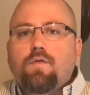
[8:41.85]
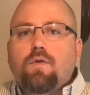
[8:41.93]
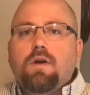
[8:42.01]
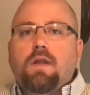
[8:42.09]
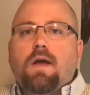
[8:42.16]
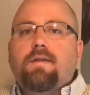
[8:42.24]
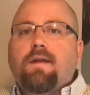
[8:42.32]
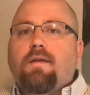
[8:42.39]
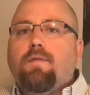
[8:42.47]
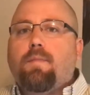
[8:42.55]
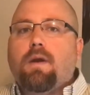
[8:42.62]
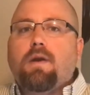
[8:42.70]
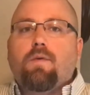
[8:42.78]
So good luck to
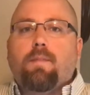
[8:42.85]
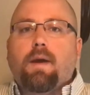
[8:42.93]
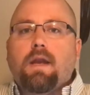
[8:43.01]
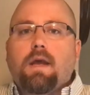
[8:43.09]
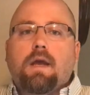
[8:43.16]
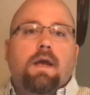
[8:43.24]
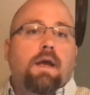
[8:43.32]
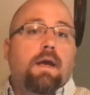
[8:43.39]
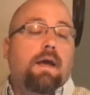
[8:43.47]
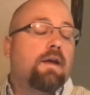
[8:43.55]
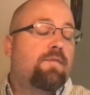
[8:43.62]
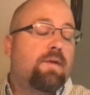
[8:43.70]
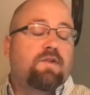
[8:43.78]
everybody remaining,
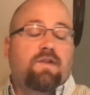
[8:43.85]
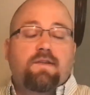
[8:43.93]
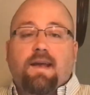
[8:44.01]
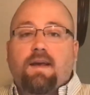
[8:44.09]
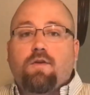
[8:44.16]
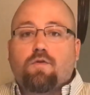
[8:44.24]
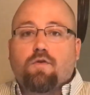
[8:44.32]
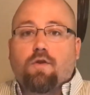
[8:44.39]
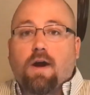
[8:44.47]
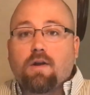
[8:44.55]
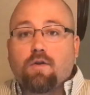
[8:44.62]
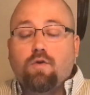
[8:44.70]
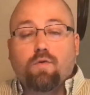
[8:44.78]
especially Daniel
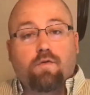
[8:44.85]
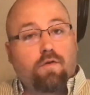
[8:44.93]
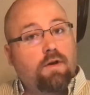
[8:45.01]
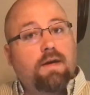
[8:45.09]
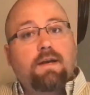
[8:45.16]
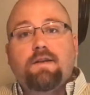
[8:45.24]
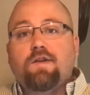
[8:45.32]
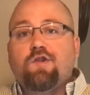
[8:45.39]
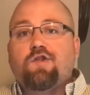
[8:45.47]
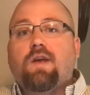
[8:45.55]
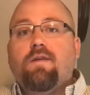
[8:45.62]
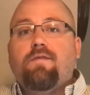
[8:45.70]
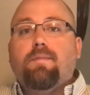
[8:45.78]
Negreanu, who's looking to
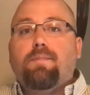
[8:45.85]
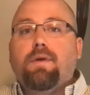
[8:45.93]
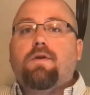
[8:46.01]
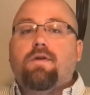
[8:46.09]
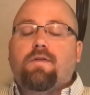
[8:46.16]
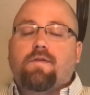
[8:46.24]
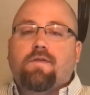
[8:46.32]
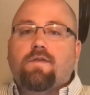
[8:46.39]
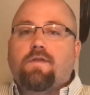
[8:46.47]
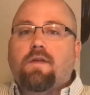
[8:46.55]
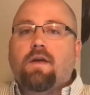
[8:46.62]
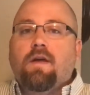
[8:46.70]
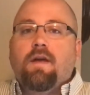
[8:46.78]
shave the beard. Is,
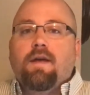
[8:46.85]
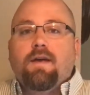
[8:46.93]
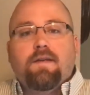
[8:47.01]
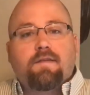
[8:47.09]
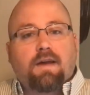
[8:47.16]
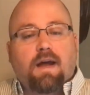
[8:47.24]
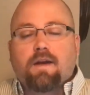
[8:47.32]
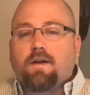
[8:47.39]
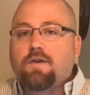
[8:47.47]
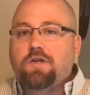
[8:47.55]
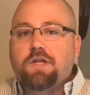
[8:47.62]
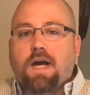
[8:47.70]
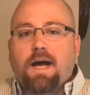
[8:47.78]
he's got
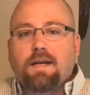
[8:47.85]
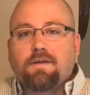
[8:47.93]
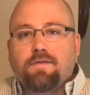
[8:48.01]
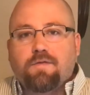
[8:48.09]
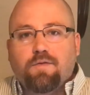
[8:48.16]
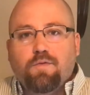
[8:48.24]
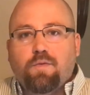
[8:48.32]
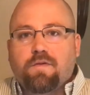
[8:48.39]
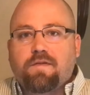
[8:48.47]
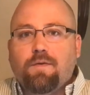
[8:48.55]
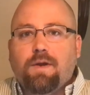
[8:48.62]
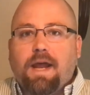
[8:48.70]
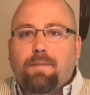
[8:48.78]
another shot. we will
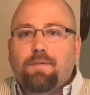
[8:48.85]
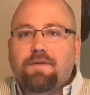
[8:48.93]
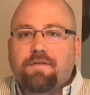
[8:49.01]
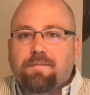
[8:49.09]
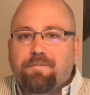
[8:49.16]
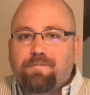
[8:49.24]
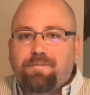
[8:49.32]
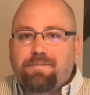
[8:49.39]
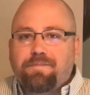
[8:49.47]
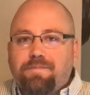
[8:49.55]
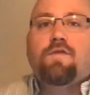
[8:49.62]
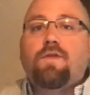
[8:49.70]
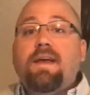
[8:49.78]
see what happens.
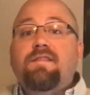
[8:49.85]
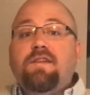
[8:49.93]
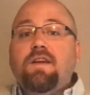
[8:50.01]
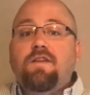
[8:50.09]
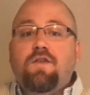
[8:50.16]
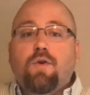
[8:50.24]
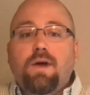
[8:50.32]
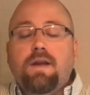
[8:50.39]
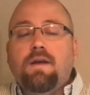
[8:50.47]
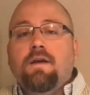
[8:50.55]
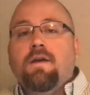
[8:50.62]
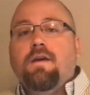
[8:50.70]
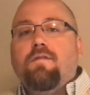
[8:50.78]
So that's going to do it
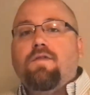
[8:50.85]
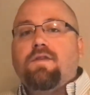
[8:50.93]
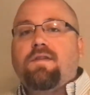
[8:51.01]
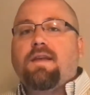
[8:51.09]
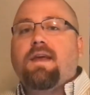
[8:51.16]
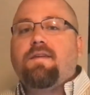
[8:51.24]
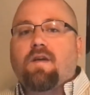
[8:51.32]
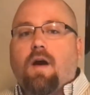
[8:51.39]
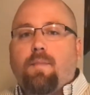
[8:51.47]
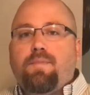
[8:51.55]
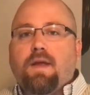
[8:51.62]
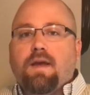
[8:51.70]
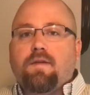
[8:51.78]
for today's
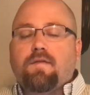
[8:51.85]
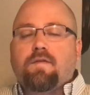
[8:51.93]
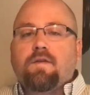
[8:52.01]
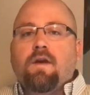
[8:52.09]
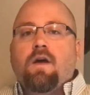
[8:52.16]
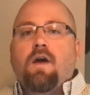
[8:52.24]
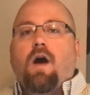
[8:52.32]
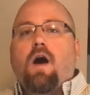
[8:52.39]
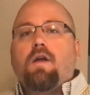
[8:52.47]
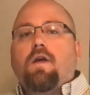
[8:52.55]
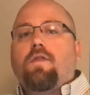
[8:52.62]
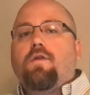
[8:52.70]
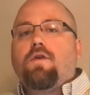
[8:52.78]
updates.
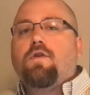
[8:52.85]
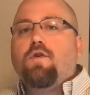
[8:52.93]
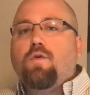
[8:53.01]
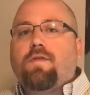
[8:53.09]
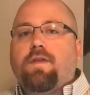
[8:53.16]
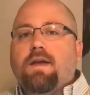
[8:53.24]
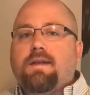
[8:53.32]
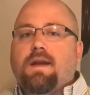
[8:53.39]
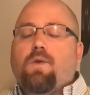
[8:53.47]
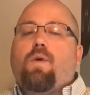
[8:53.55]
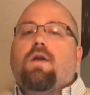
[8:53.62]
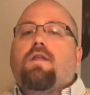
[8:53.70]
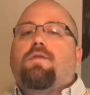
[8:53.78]
Another new thing that I
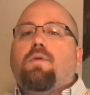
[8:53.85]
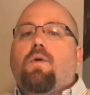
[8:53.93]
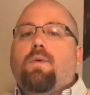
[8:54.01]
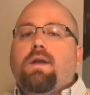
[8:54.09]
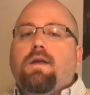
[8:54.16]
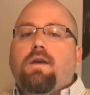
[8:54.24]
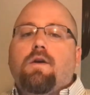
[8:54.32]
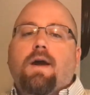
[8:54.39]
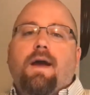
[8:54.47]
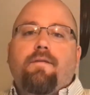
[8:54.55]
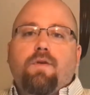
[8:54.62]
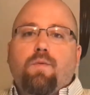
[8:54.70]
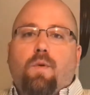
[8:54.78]
want to throw in here
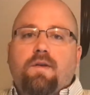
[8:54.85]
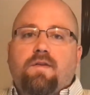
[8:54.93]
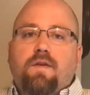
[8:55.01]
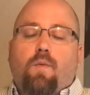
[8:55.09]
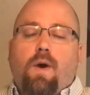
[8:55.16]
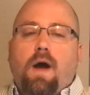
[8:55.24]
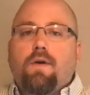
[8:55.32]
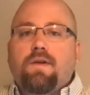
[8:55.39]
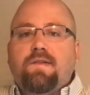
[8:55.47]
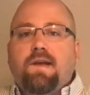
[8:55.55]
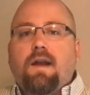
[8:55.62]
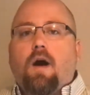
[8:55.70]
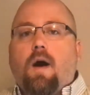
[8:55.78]
every once in a while
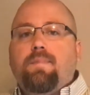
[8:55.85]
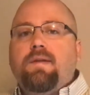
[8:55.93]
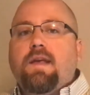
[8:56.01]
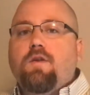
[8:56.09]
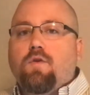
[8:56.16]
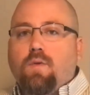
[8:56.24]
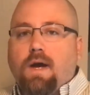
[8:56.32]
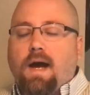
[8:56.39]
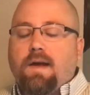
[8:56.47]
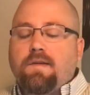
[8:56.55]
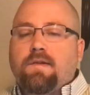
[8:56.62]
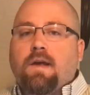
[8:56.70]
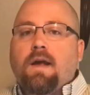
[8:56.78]
is kind of update you
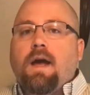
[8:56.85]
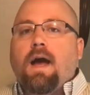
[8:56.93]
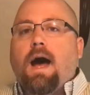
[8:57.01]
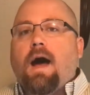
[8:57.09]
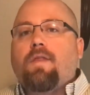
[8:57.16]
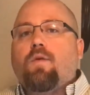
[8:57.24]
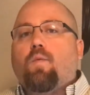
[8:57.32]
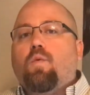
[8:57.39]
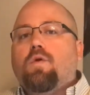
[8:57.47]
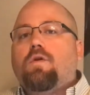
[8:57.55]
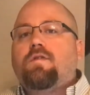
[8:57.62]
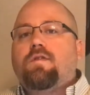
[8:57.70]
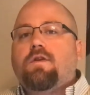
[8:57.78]
guys on the
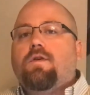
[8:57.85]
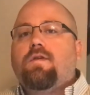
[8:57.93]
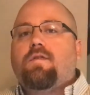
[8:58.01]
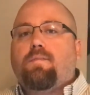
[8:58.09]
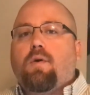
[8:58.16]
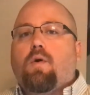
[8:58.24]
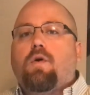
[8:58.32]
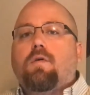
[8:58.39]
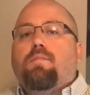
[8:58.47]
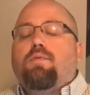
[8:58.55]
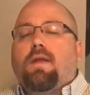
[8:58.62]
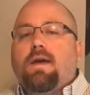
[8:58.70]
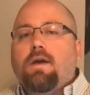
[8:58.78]
World Series of Poker
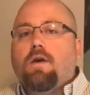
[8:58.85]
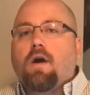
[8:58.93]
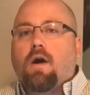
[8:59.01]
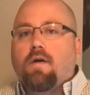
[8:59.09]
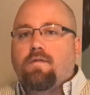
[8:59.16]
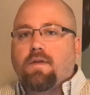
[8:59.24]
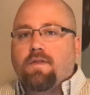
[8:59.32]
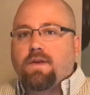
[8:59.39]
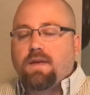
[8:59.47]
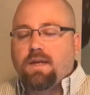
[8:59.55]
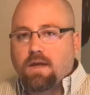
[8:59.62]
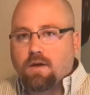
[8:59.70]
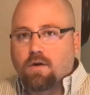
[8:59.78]
Player of the
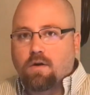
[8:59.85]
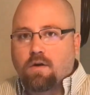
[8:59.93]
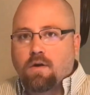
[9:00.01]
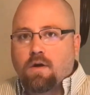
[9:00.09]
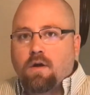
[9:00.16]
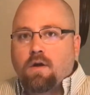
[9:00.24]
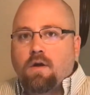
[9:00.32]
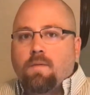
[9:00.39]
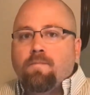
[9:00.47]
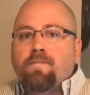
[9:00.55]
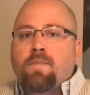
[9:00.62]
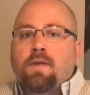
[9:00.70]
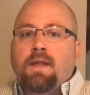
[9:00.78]
Year.
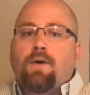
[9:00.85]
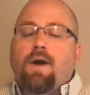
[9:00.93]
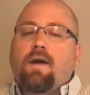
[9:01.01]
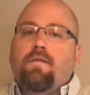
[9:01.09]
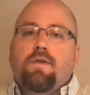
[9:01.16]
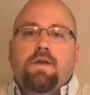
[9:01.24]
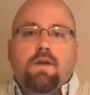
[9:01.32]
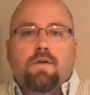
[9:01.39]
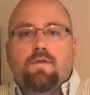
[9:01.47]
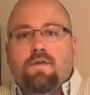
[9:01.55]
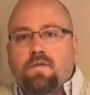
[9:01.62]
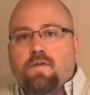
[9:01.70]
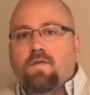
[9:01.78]
Now, every
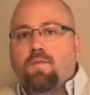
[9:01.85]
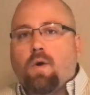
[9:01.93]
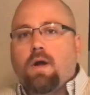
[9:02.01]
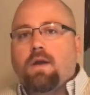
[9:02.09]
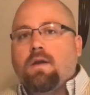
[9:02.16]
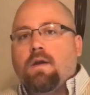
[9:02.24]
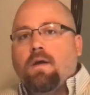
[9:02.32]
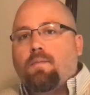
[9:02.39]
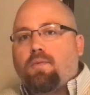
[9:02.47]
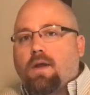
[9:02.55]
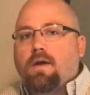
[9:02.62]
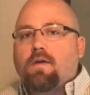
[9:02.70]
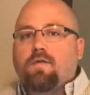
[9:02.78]
year, this is what
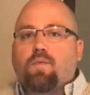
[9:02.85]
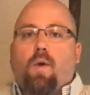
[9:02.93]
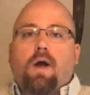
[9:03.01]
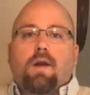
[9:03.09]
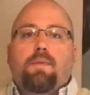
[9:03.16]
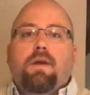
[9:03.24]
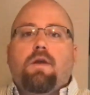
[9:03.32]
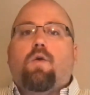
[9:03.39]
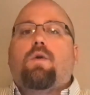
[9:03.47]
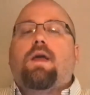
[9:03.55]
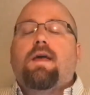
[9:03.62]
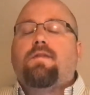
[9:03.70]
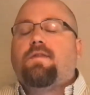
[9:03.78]
players want to be
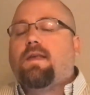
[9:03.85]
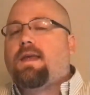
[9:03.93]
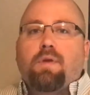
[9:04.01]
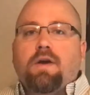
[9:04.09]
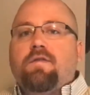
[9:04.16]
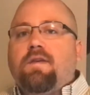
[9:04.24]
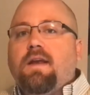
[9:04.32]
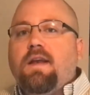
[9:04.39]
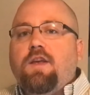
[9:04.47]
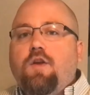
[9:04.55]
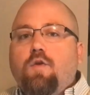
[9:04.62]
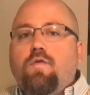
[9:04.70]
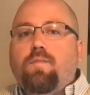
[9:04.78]
known as. They players
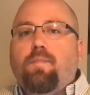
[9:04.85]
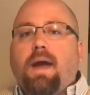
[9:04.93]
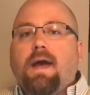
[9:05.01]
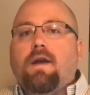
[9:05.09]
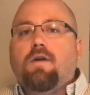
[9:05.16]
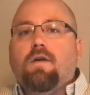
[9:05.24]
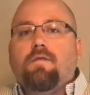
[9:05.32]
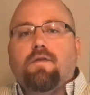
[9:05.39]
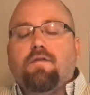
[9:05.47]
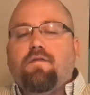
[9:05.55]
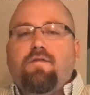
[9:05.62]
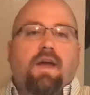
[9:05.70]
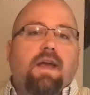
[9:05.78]
huge banner of
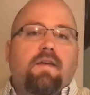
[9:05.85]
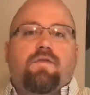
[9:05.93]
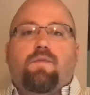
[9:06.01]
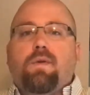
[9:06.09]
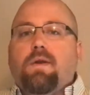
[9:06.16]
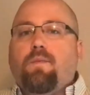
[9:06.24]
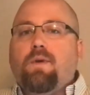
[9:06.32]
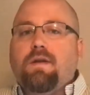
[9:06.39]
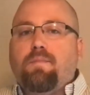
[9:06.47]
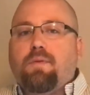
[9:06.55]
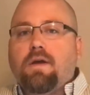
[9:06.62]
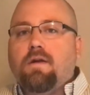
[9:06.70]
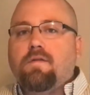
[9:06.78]
their face when they win the
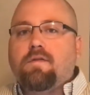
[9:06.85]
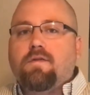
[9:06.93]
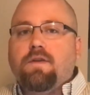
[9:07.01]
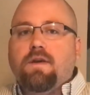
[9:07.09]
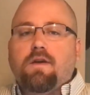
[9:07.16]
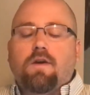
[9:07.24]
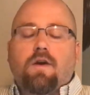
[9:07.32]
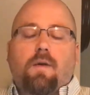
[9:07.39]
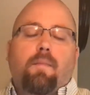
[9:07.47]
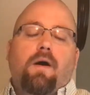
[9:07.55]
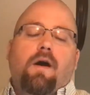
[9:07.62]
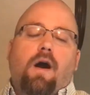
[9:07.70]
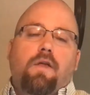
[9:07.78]
Players of the Year,
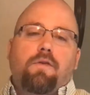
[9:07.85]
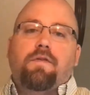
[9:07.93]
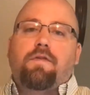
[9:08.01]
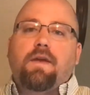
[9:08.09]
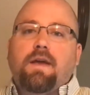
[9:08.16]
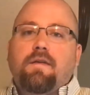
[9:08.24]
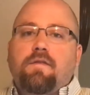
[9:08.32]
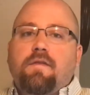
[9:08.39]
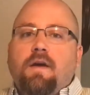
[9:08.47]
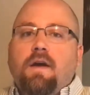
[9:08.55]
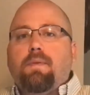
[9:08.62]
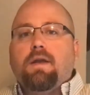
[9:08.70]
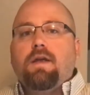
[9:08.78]
among other things.
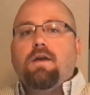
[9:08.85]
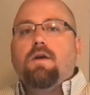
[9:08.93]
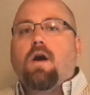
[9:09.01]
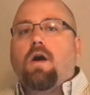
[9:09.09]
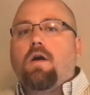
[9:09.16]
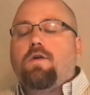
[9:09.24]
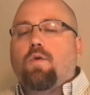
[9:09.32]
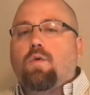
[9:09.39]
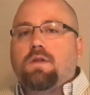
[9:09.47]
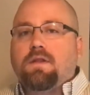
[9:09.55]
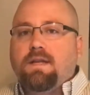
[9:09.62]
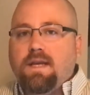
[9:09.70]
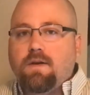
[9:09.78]
But here are your
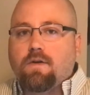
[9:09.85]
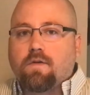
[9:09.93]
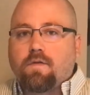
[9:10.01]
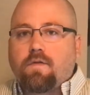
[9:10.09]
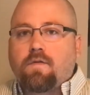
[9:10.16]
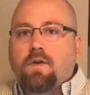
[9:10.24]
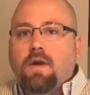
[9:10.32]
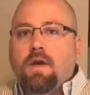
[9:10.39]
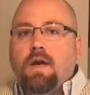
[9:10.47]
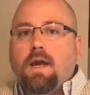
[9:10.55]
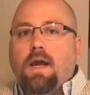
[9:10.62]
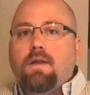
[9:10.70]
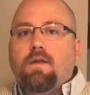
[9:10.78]
leaders
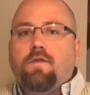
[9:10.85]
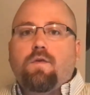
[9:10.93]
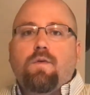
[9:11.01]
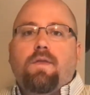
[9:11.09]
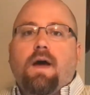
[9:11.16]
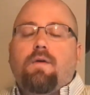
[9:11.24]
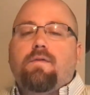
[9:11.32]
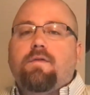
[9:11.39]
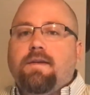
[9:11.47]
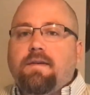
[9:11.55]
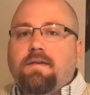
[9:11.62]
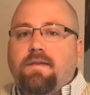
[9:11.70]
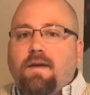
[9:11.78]
in the
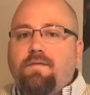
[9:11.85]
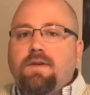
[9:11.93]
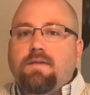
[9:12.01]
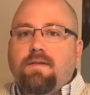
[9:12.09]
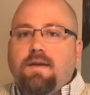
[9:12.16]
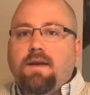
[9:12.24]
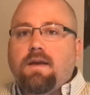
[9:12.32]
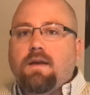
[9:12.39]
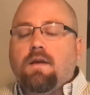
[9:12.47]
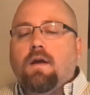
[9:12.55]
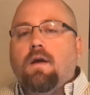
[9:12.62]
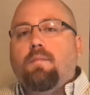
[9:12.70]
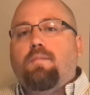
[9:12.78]
2017
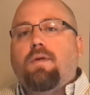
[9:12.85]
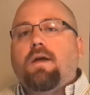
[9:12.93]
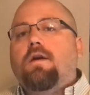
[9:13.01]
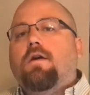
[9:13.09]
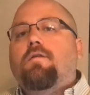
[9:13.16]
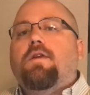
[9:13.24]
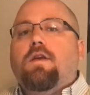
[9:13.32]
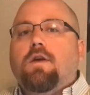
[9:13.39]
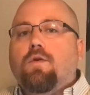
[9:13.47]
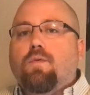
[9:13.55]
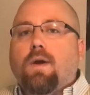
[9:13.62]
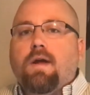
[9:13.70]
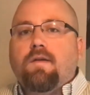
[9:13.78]
Player of the
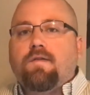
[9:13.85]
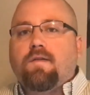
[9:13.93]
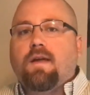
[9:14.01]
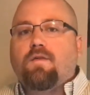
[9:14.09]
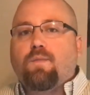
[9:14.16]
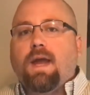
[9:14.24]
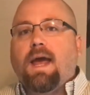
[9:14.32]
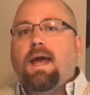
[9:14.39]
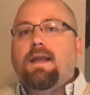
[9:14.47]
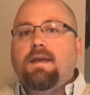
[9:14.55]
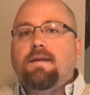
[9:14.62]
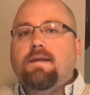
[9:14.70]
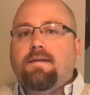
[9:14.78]
Year race as we
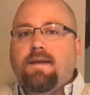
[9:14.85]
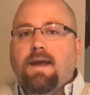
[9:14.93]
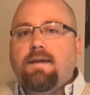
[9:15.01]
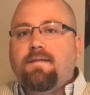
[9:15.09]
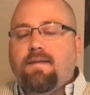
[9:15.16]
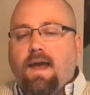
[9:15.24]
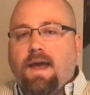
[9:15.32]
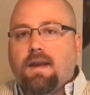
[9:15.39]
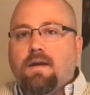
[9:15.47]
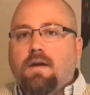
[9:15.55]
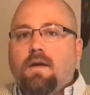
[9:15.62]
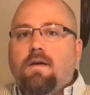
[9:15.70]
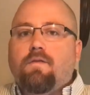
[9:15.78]
head into day 10
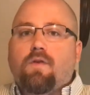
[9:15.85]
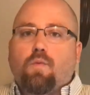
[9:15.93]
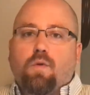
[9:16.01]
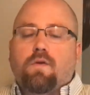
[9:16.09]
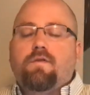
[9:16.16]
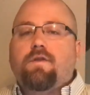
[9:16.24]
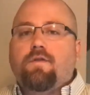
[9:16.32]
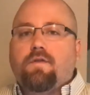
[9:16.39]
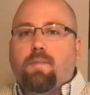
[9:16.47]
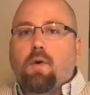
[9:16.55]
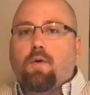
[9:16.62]
for the World Series of